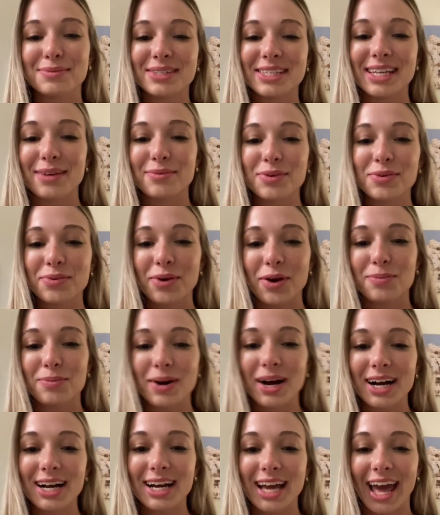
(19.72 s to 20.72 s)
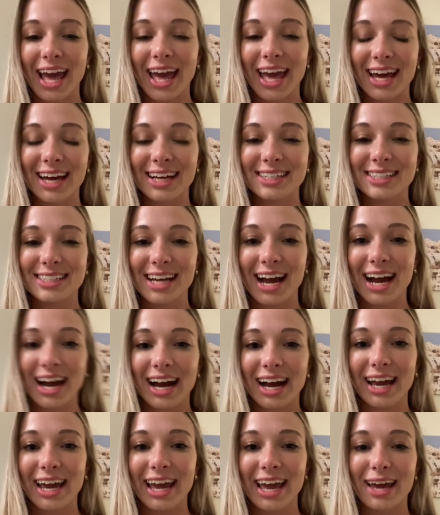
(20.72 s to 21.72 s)
Sami Roebuck, and
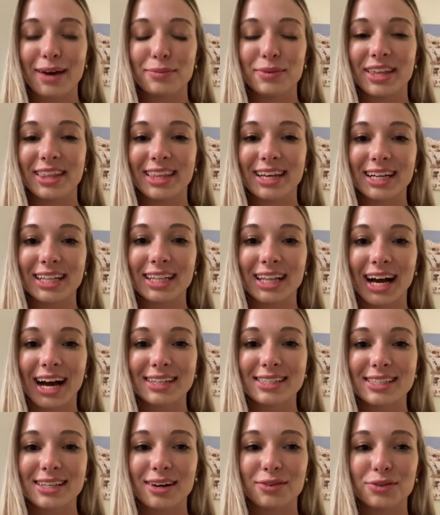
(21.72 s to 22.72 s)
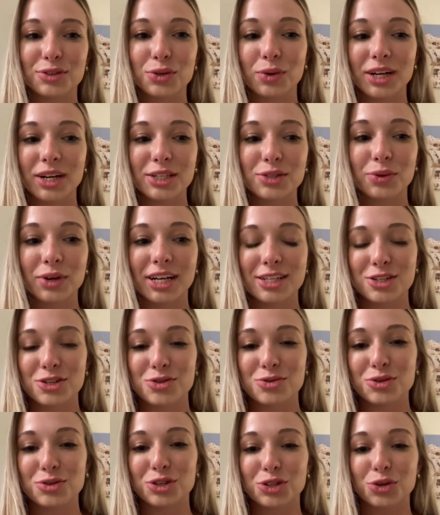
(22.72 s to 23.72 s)
I am in the class of
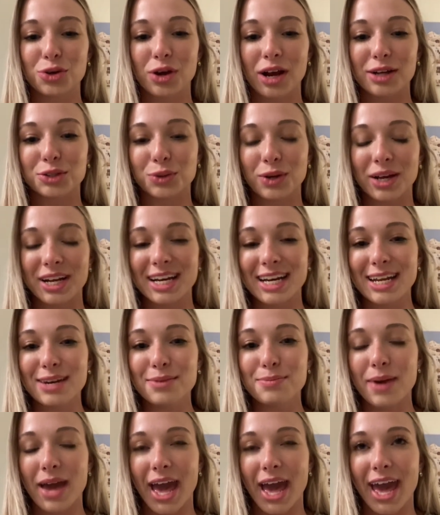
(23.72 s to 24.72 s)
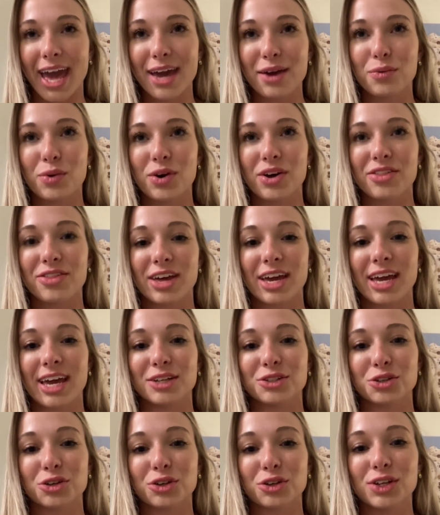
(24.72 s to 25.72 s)
2022, just graduated in May with a
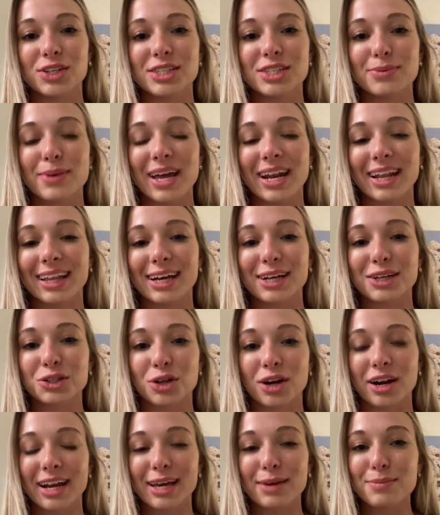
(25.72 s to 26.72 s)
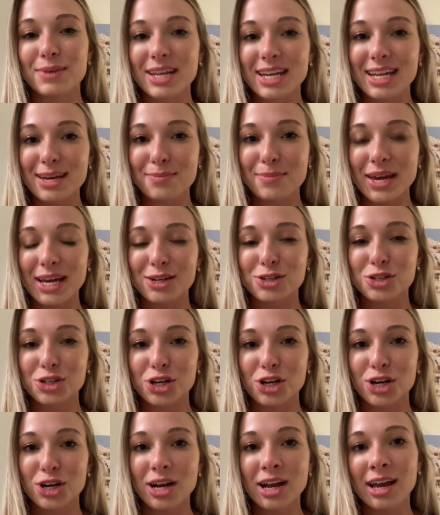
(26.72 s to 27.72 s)
journalism and electronic media
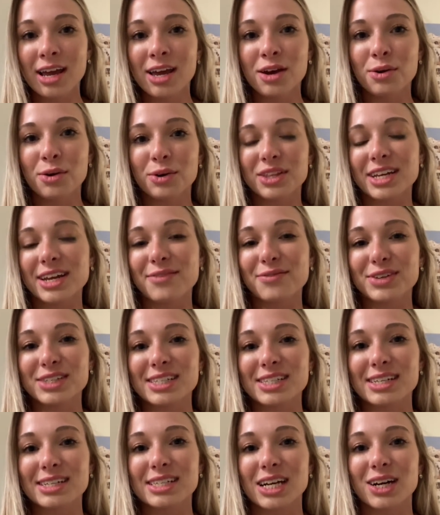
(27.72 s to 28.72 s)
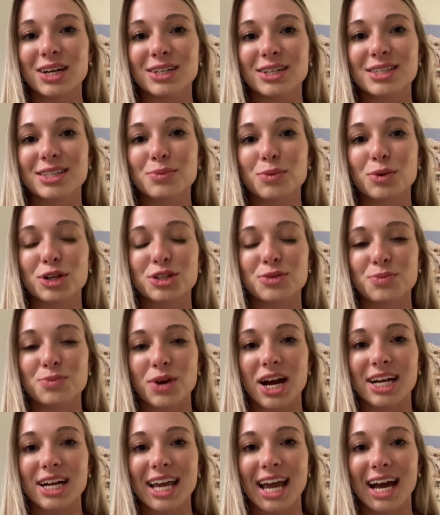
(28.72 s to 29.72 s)
major with an emphasis on sports
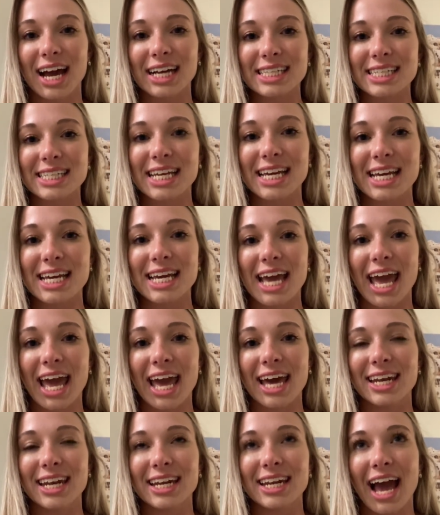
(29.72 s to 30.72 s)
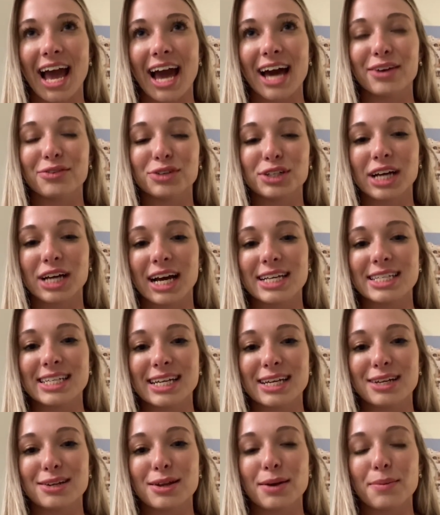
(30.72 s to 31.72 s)
broadcasting and an
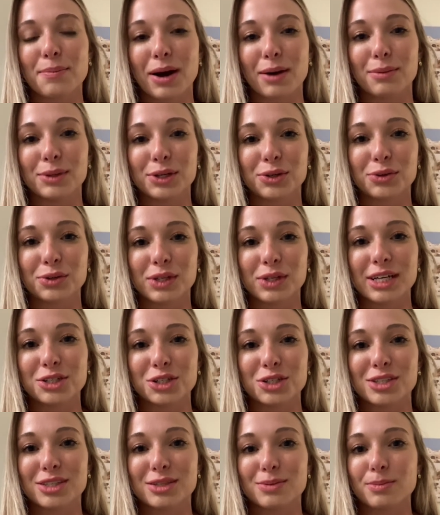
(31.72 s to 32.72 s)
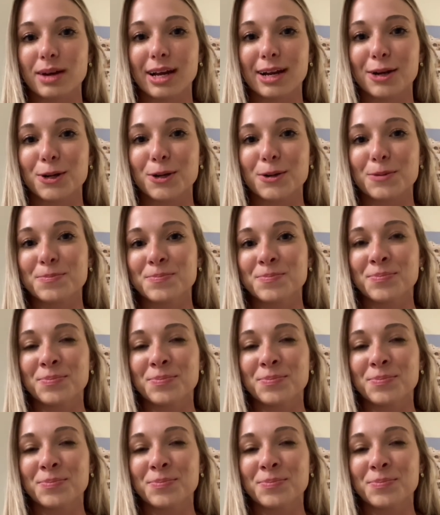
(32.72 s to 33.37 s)
advertising and public relations minor.